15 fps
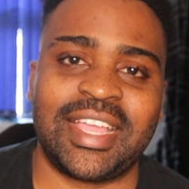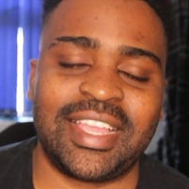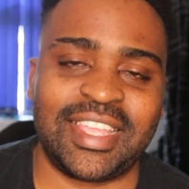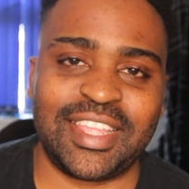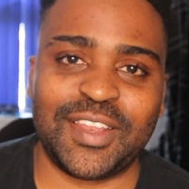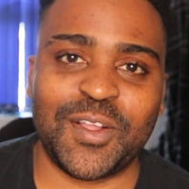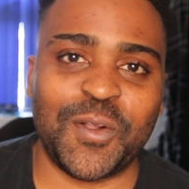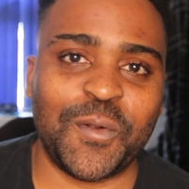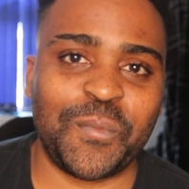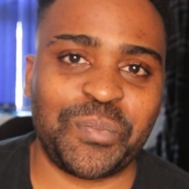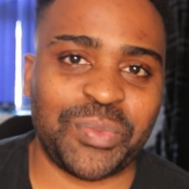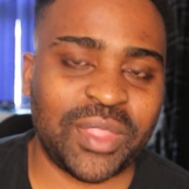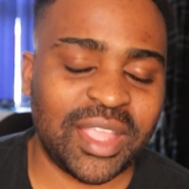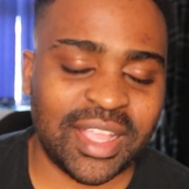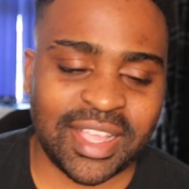you know,
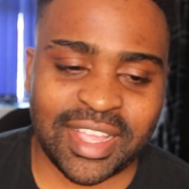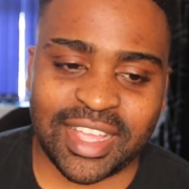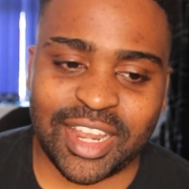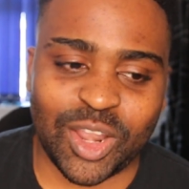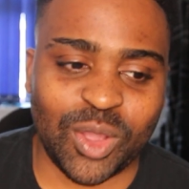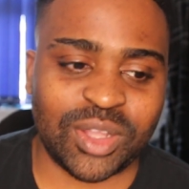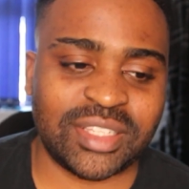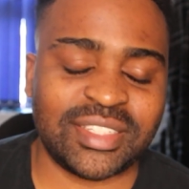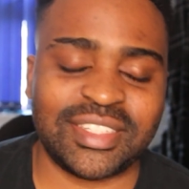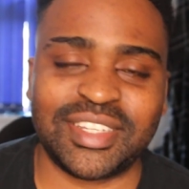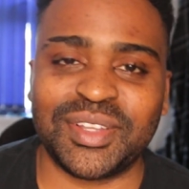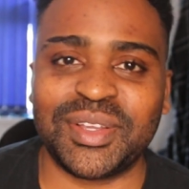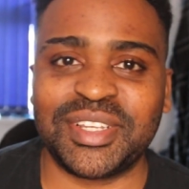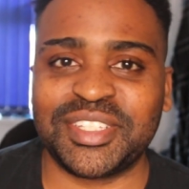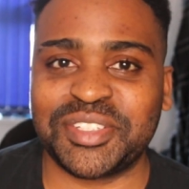a lot, you
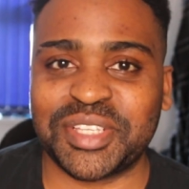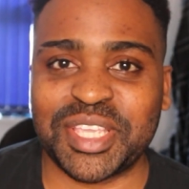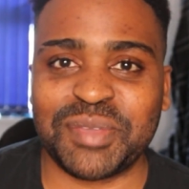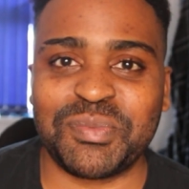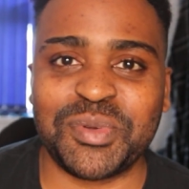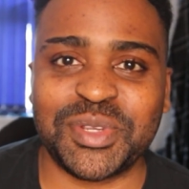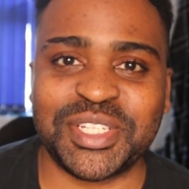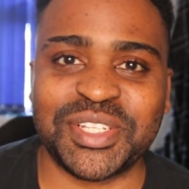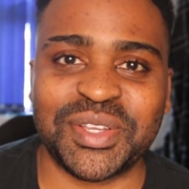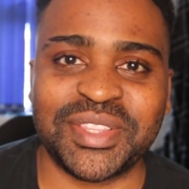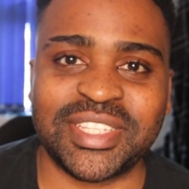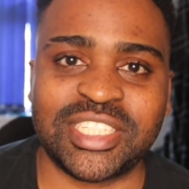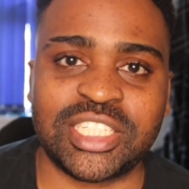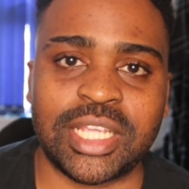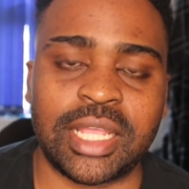know, and to keep pushing on
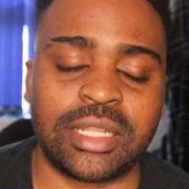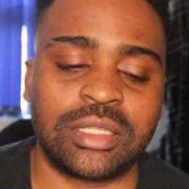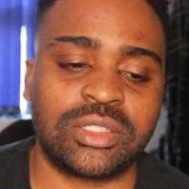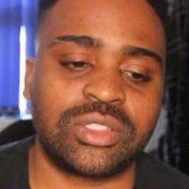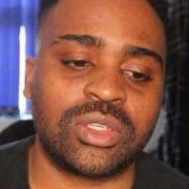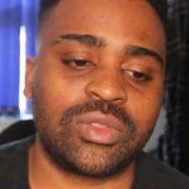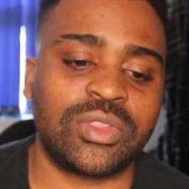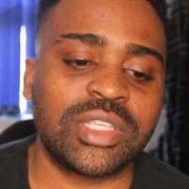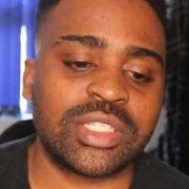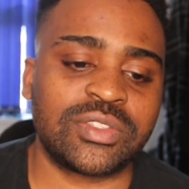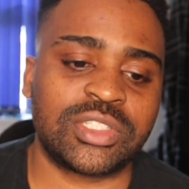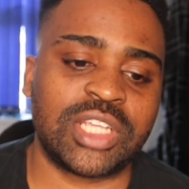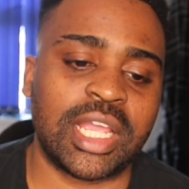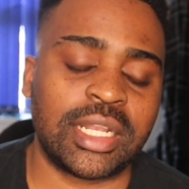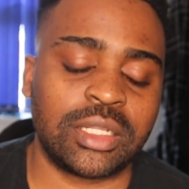this channel. So this
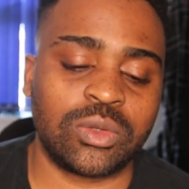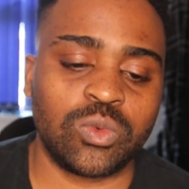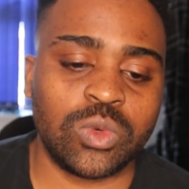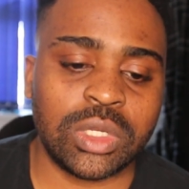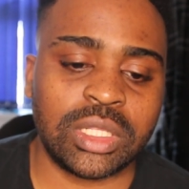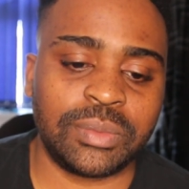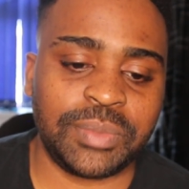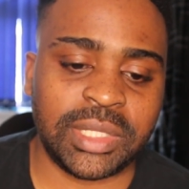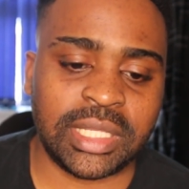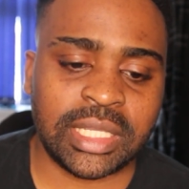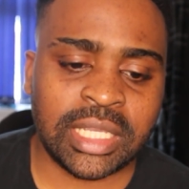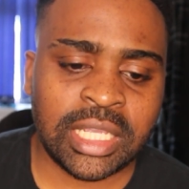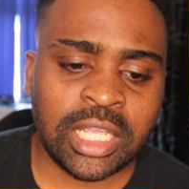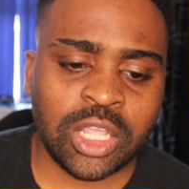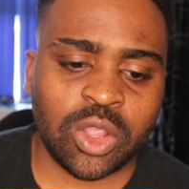channel will be
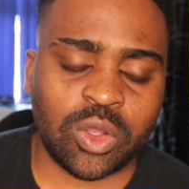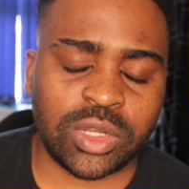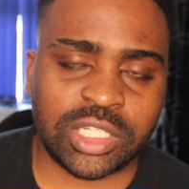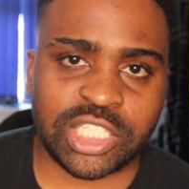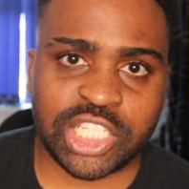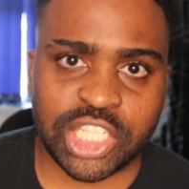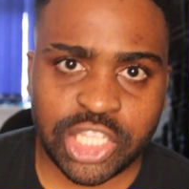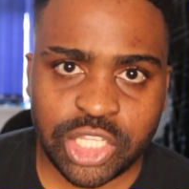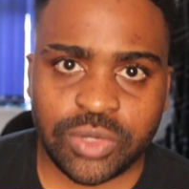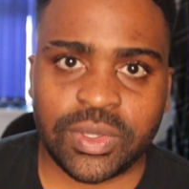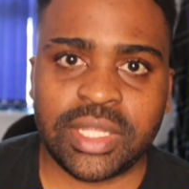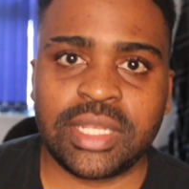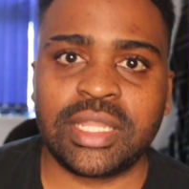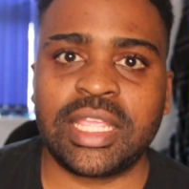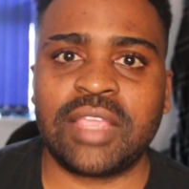
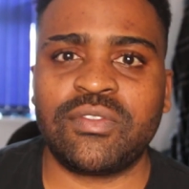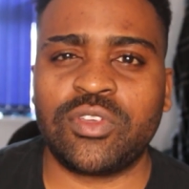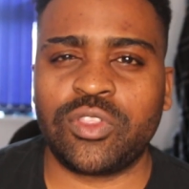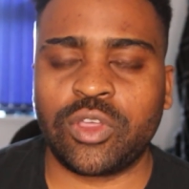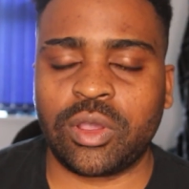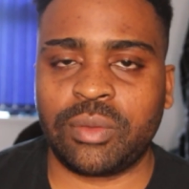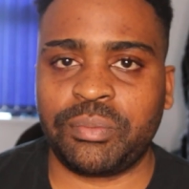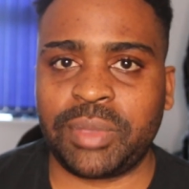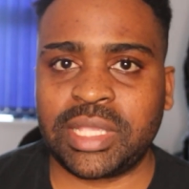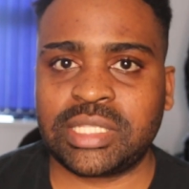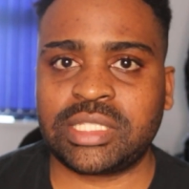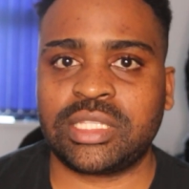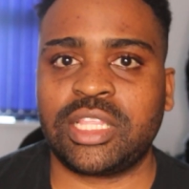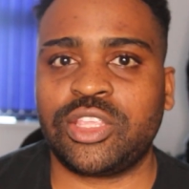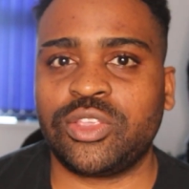continuing even though I'm
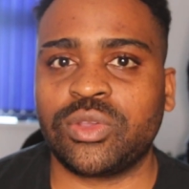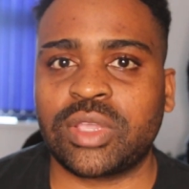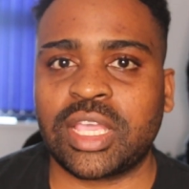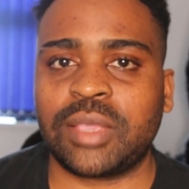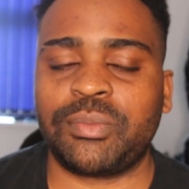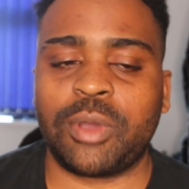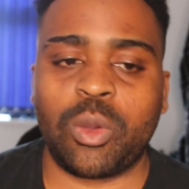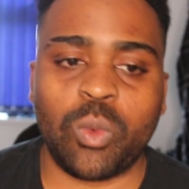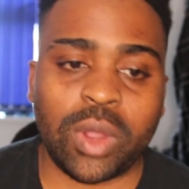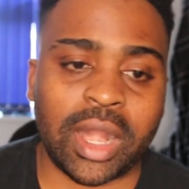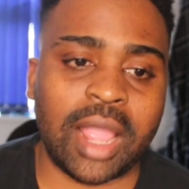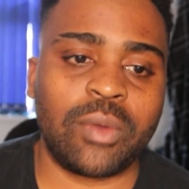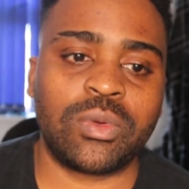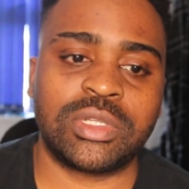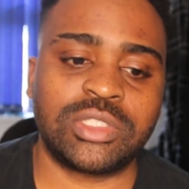based in the UK. But what
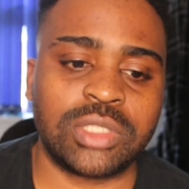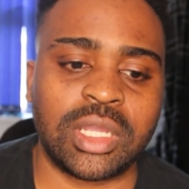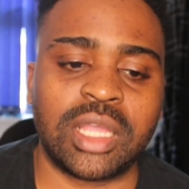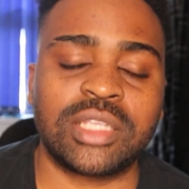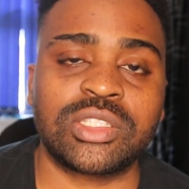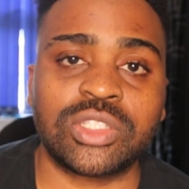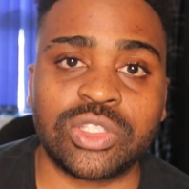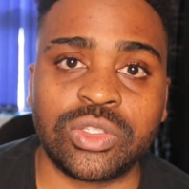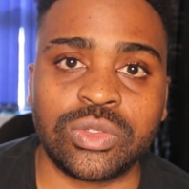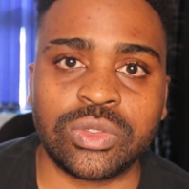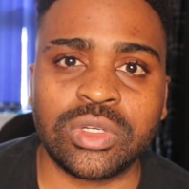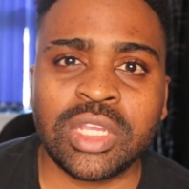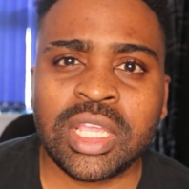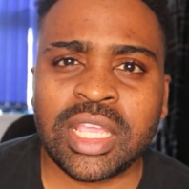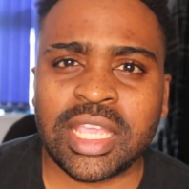I want to ask
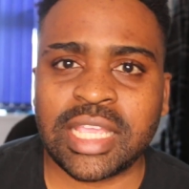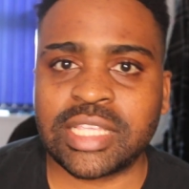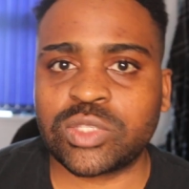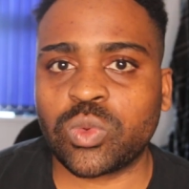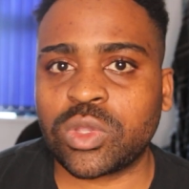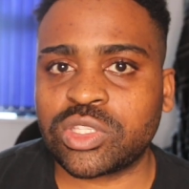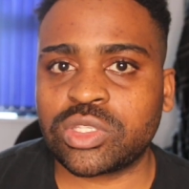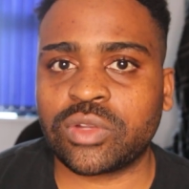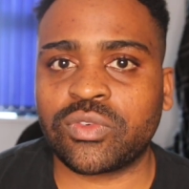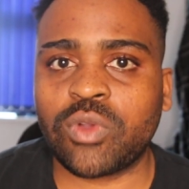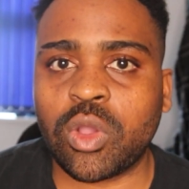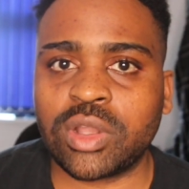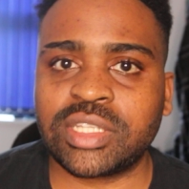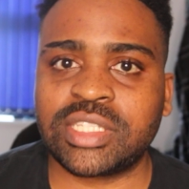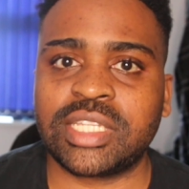you is, what sort of
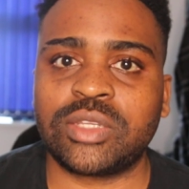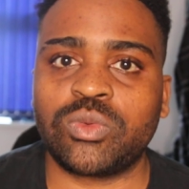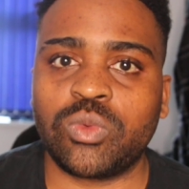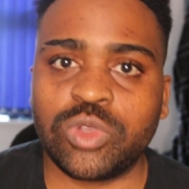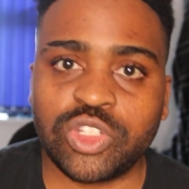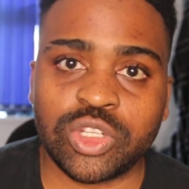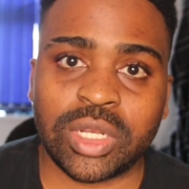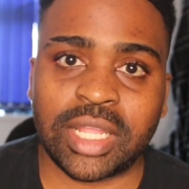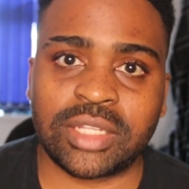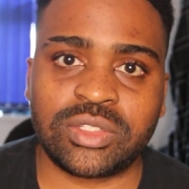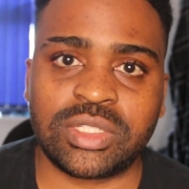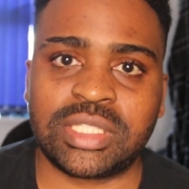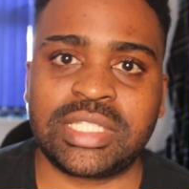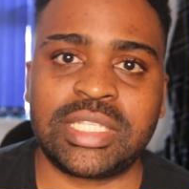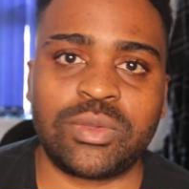content would you like to
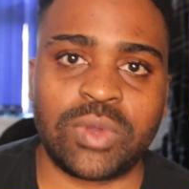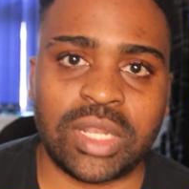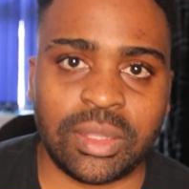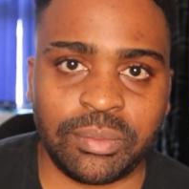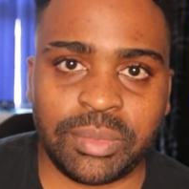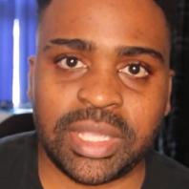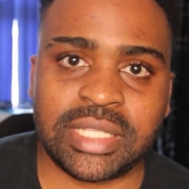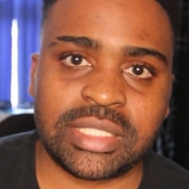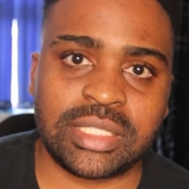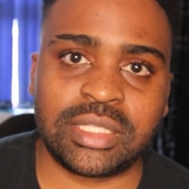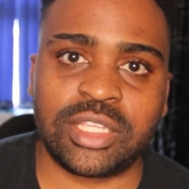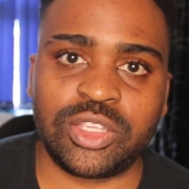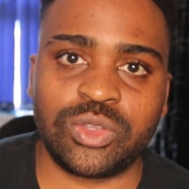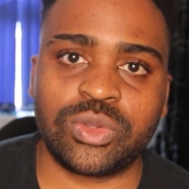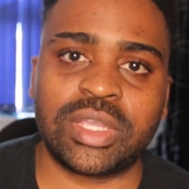see while I'm based in
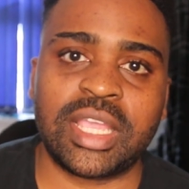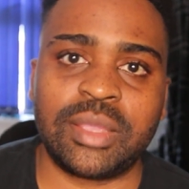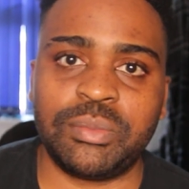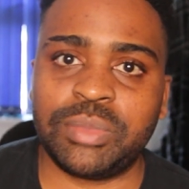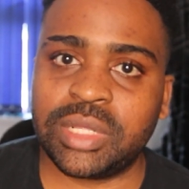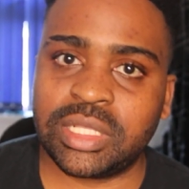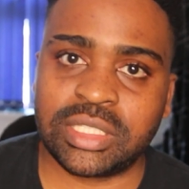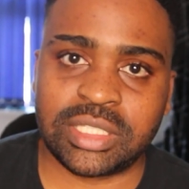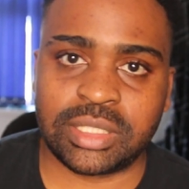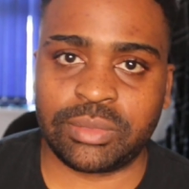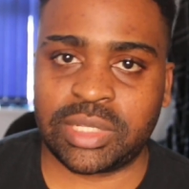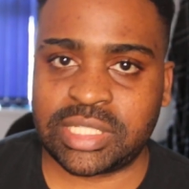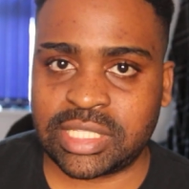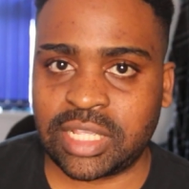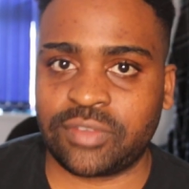the UK, building
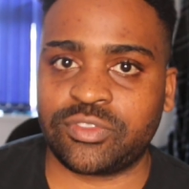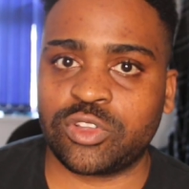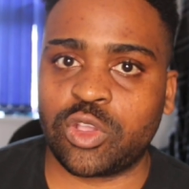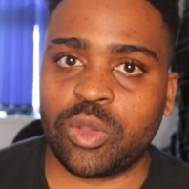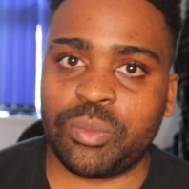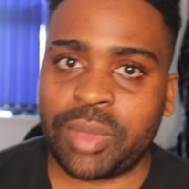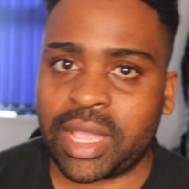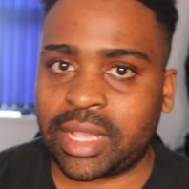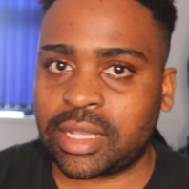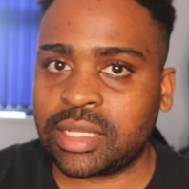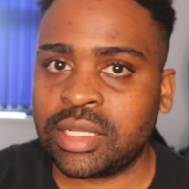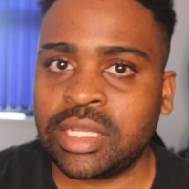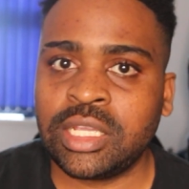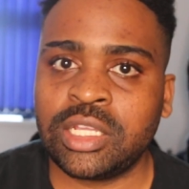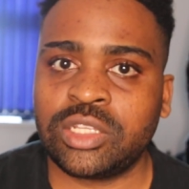myself to go back
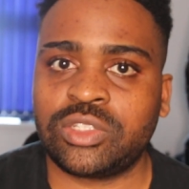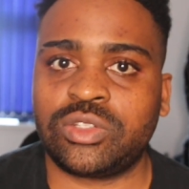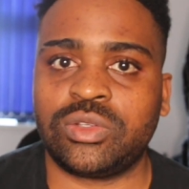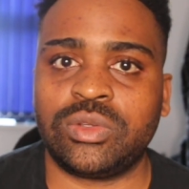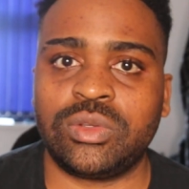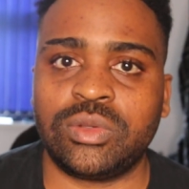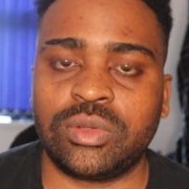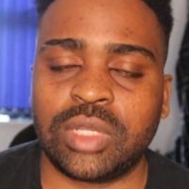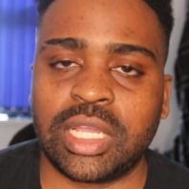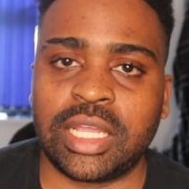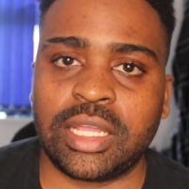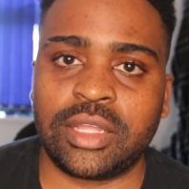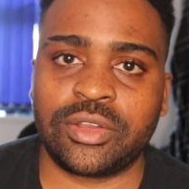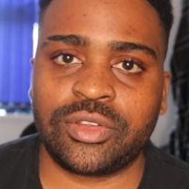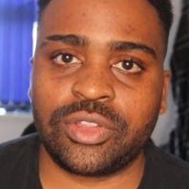to
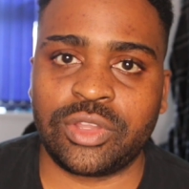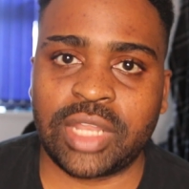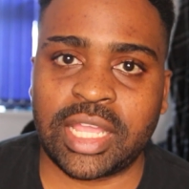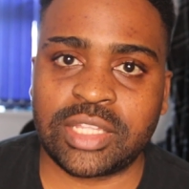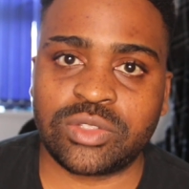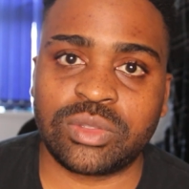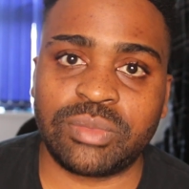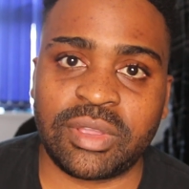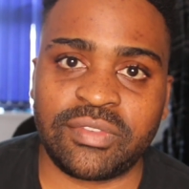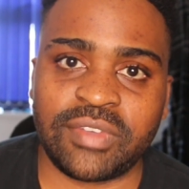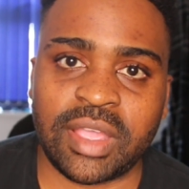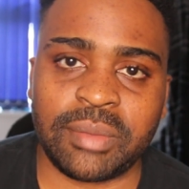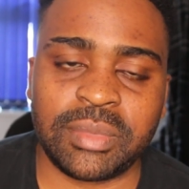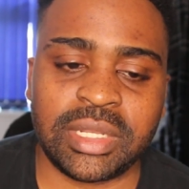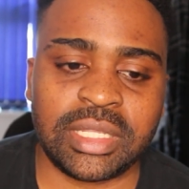reunite with my
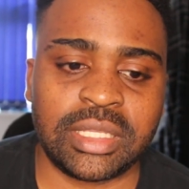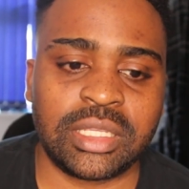family?